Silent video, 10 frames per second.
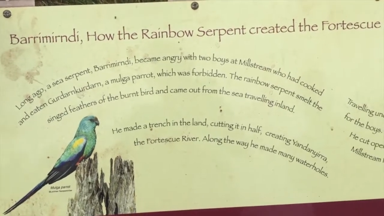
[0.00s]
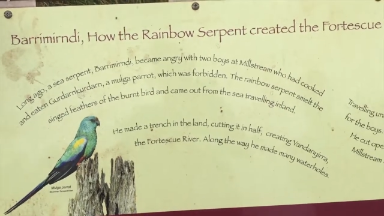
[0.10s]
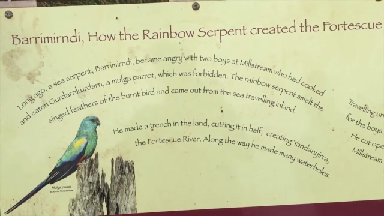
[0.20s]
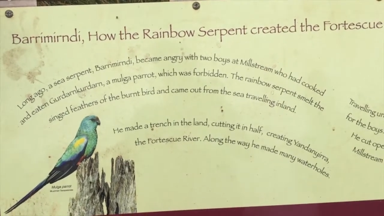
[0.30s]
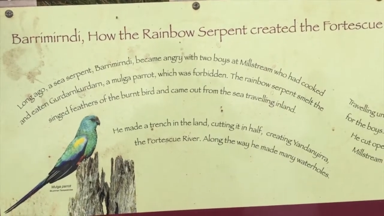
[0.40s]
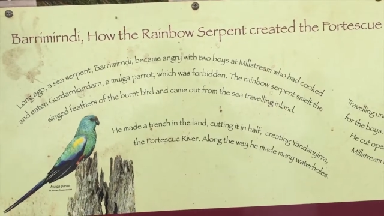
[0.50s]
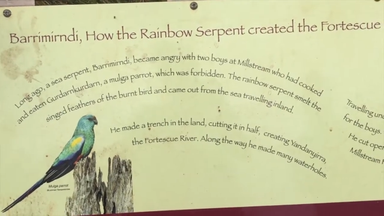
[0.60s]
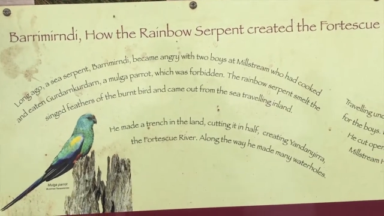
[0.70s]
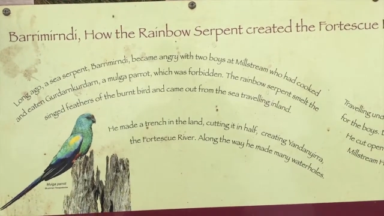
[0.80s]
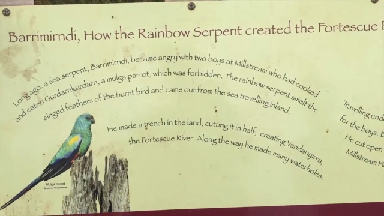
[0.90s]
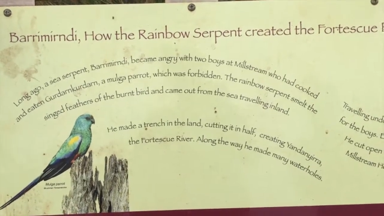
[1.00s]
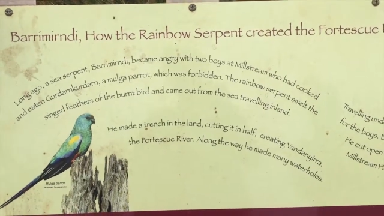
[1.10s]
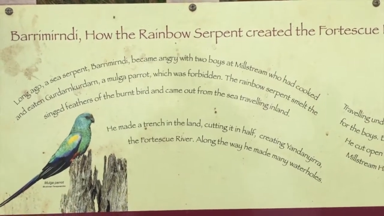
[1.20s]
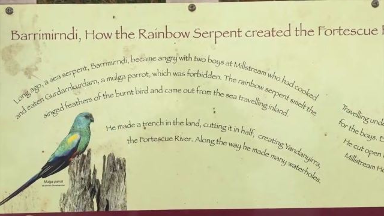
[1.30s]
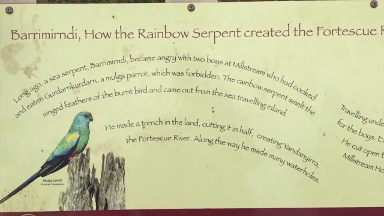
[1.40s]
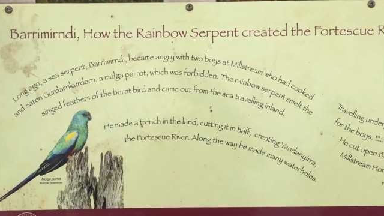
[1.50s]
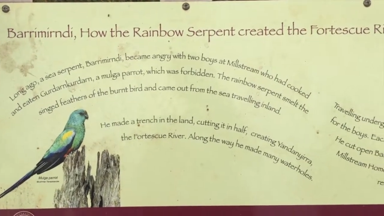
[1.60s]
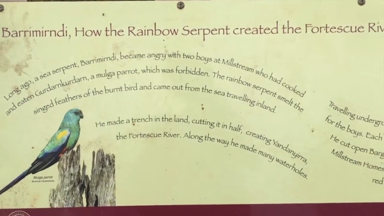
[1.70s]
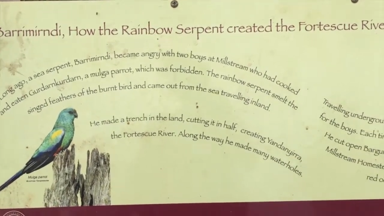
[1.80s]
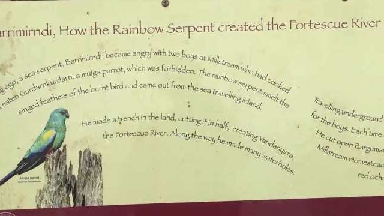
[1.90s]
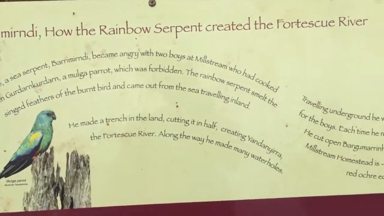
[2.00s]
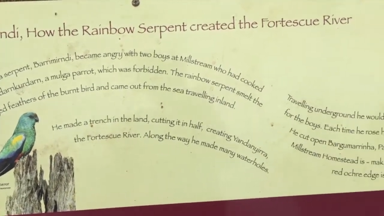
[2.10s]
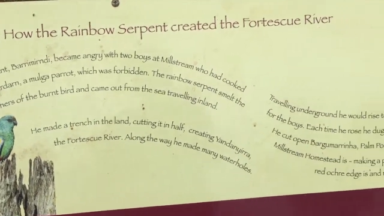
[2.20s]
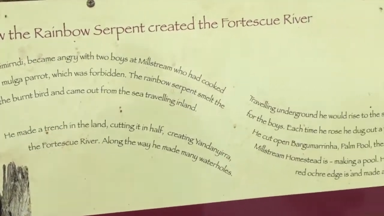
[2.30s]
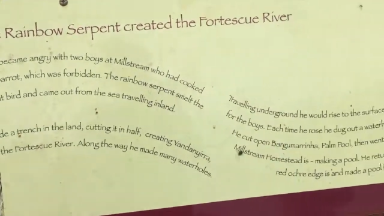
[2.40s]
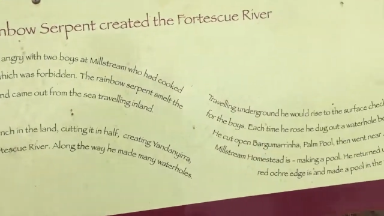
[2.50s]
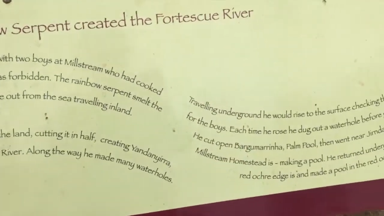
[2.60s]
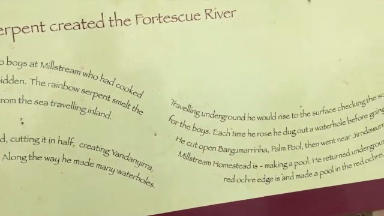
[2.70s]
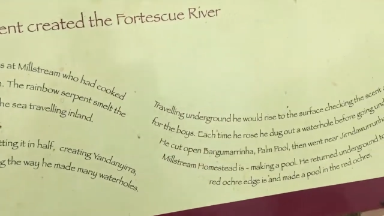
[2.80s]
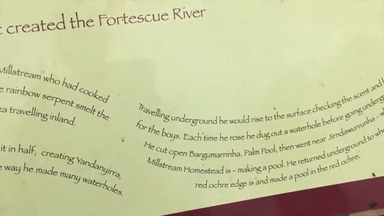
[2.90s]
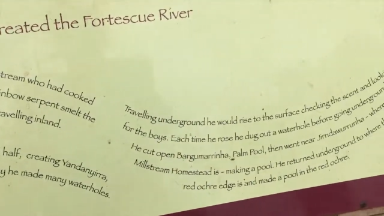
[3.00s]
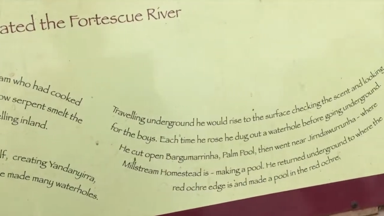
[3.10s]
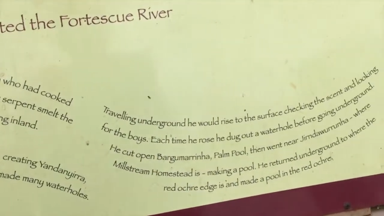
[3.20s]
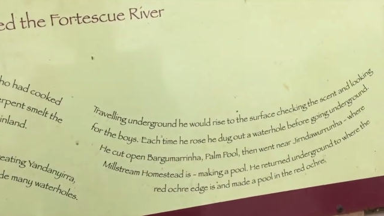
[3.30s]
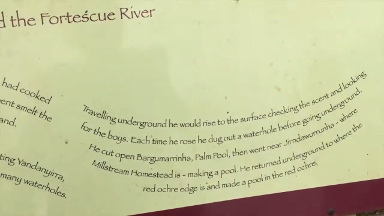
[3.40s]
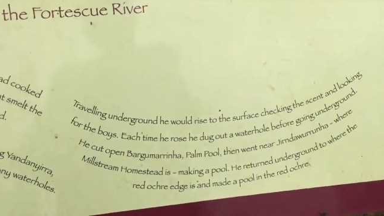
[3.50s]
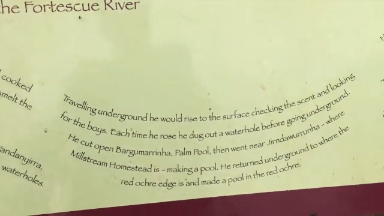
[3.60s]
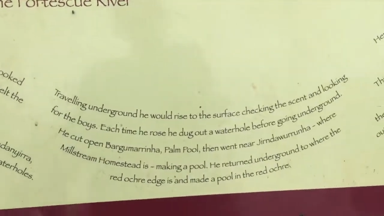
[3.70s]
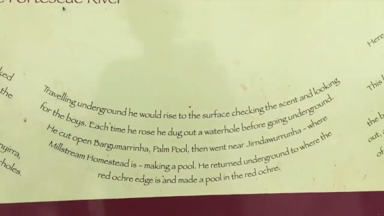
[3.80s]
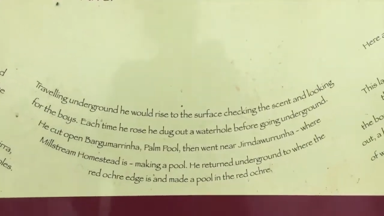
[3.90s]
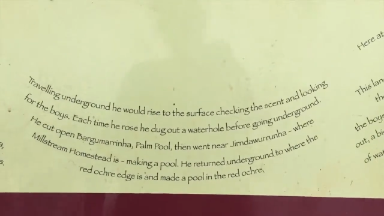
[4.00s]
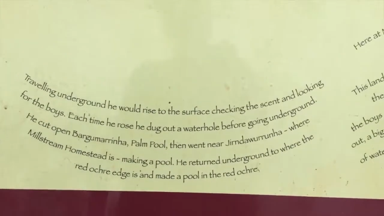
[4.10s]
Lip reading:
No face is visible, so there are no lips to read.